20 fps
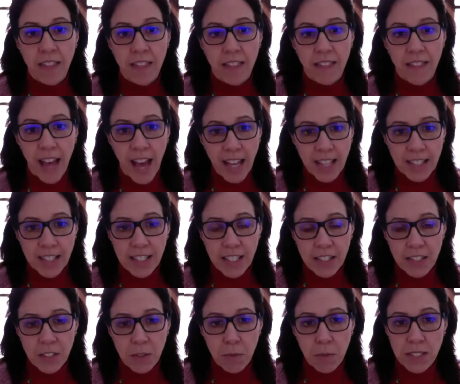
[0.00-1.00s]
That
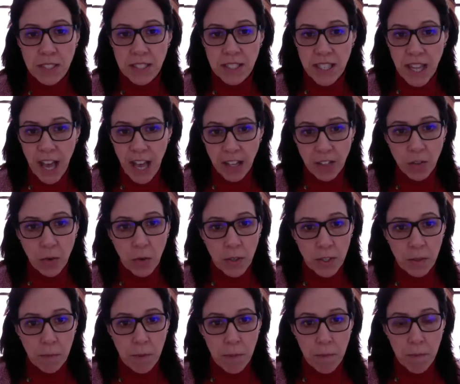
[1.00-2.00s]
system is not going
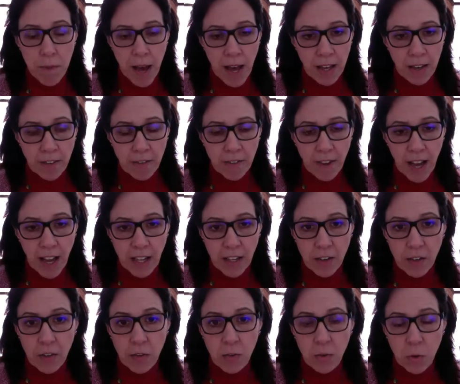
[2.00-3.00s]
to be modified
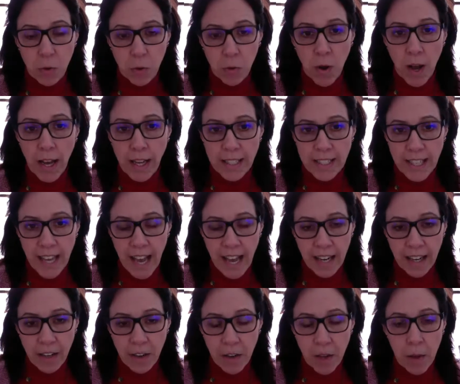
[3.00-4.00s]
through
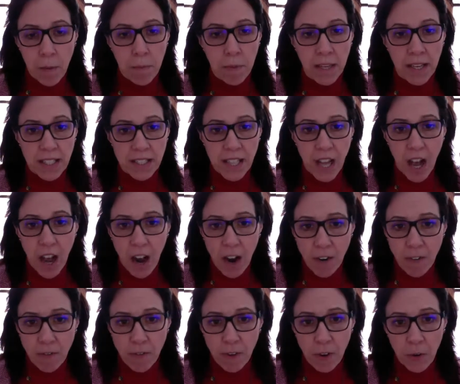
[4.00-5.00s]
IDATA because our
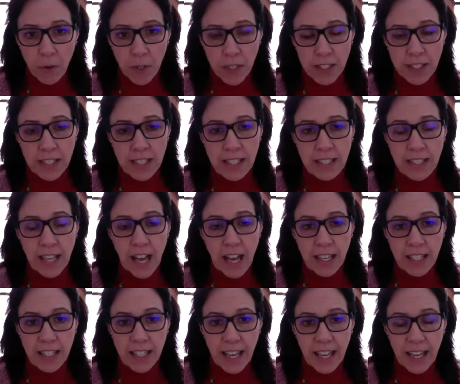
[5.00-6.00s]
focus is
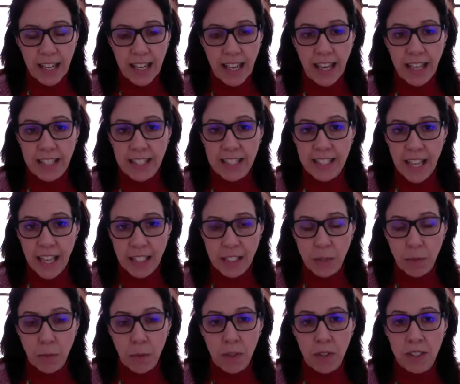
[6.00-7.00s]
on getting
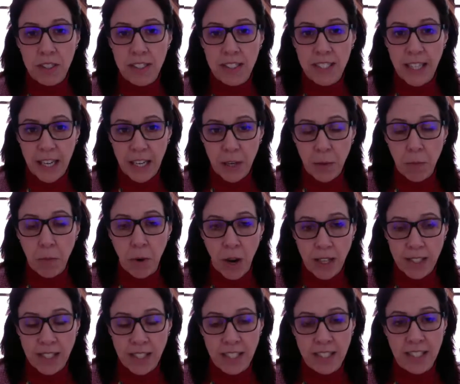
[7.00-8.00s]
accessible data
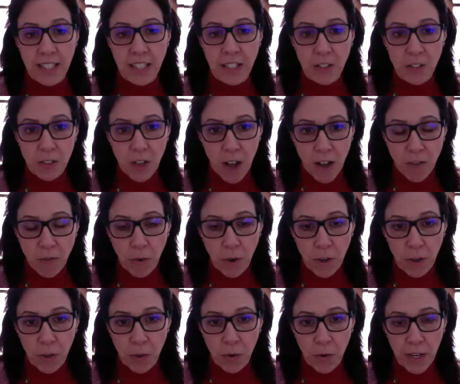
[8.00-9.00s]
processing software
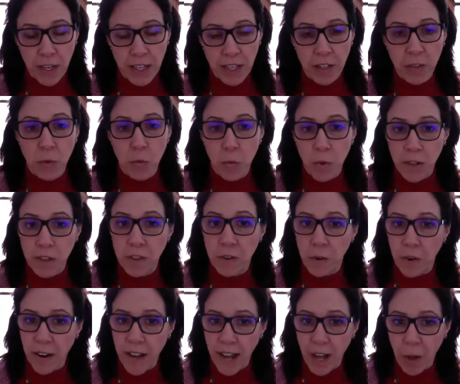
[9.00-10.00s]
created with
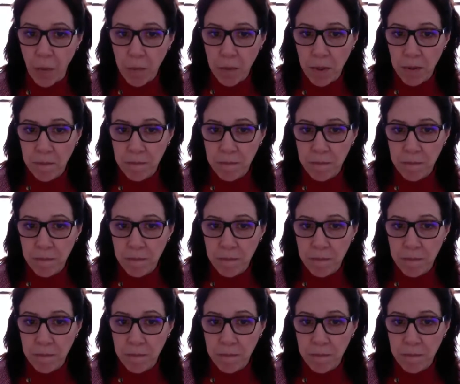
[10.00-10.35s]
your help.